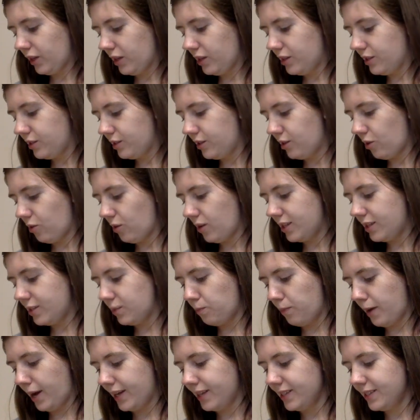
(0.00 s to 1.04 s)
So it's
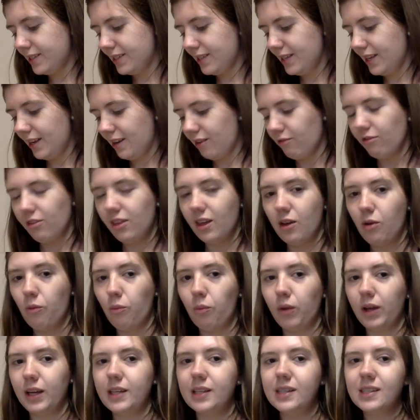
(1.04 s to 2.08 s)
best to give them
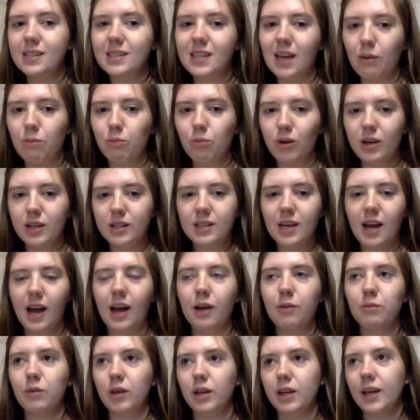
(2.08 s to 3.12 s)
like separate
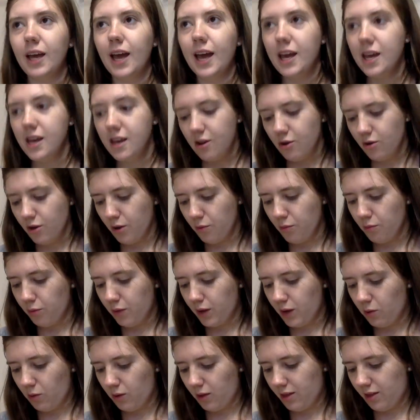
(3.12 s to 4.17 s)
time, like, hey, you can
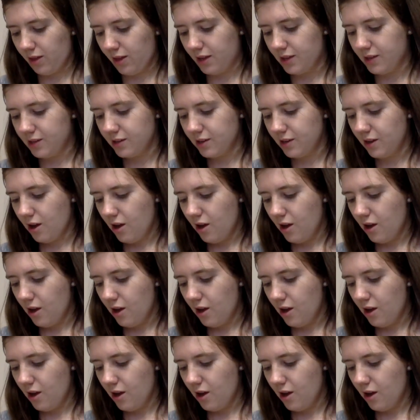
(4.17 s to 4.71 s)
play with this.